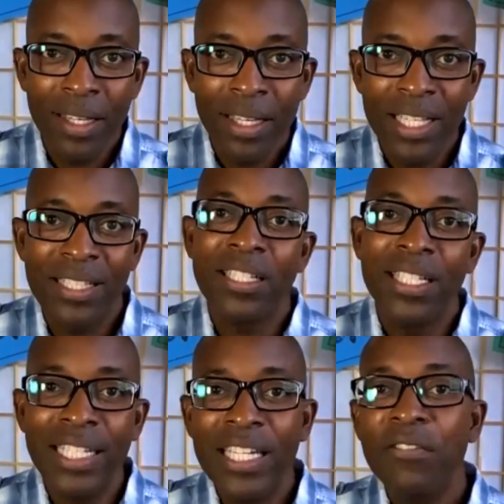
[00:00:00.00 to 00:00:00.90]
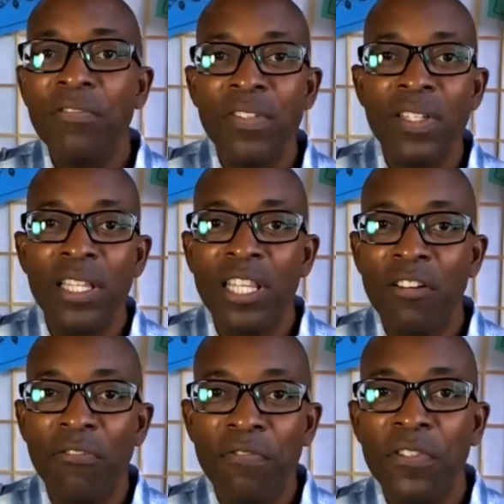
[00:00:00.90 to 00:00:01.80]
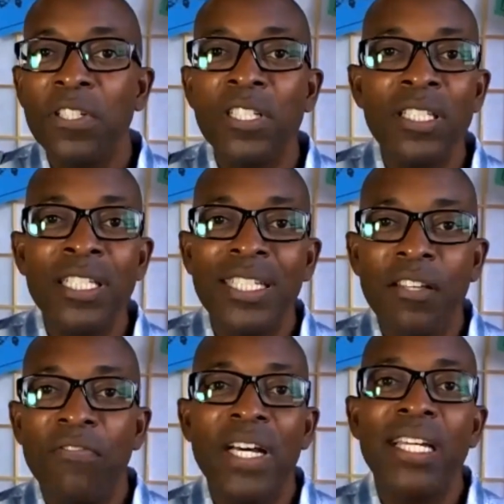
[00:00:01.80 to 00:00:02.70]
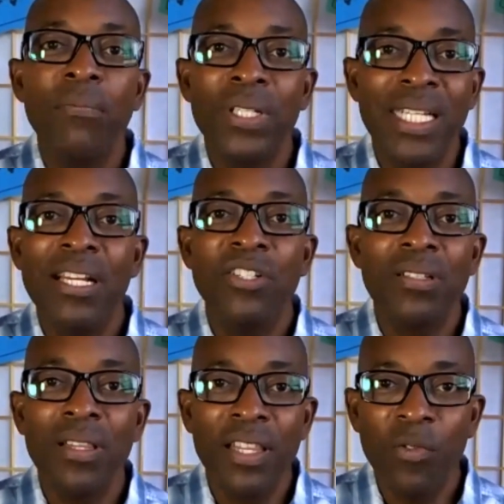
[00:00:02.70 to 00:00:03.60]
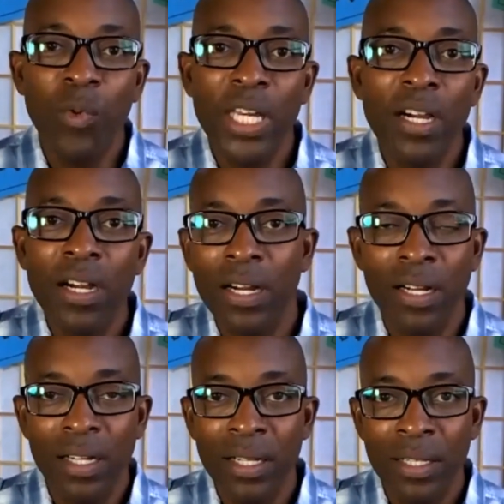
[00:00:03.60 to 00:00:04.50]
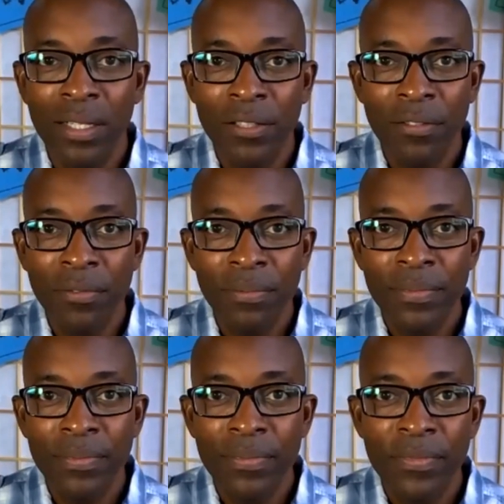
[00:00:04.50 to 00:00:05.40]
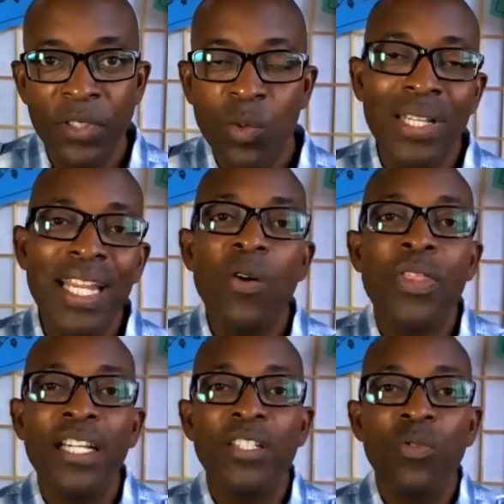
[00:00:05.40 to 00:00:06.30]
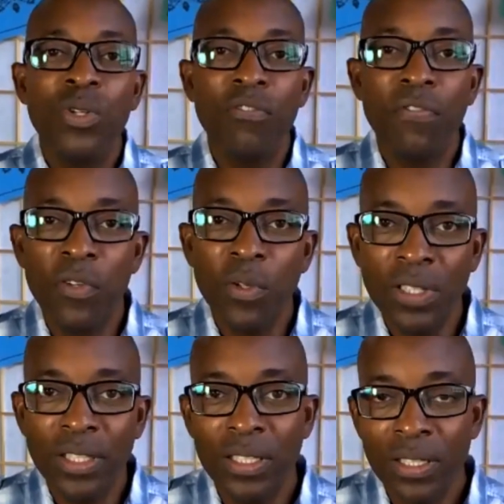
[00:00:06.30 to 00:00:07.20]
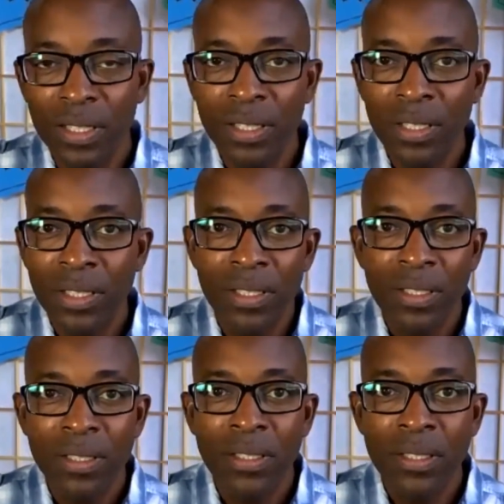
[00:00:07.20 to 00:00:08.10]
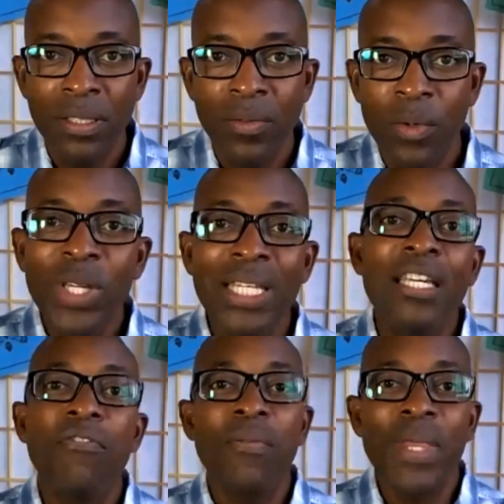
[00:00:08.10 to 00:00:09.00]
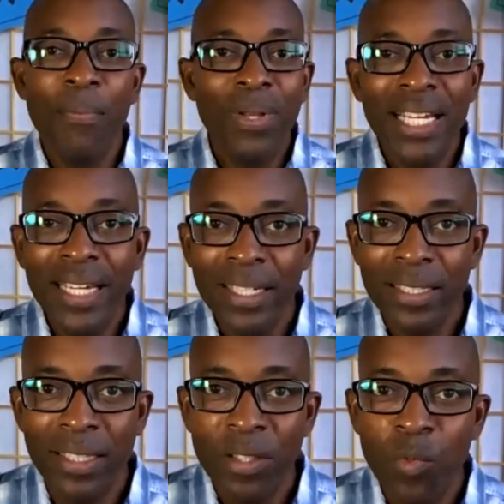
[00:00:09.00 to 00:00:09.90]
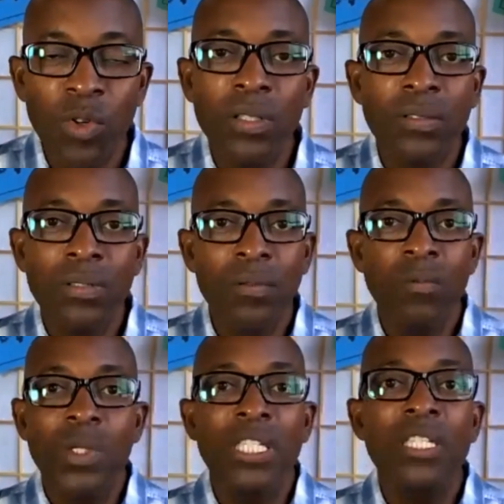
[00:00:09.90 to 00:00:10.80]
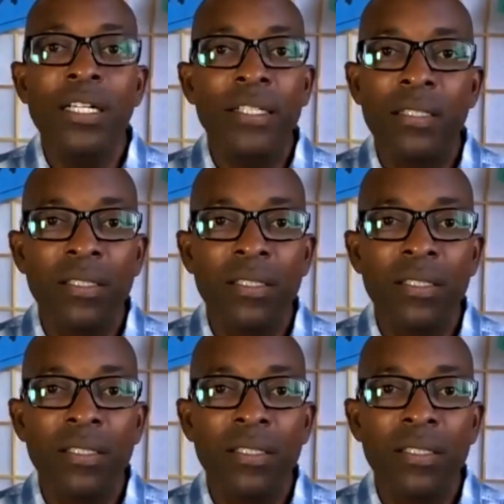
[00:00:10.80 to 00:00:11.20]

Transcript: is to live the full divine potential that we are, to allow that to unfold. When we live from that place, this world will look,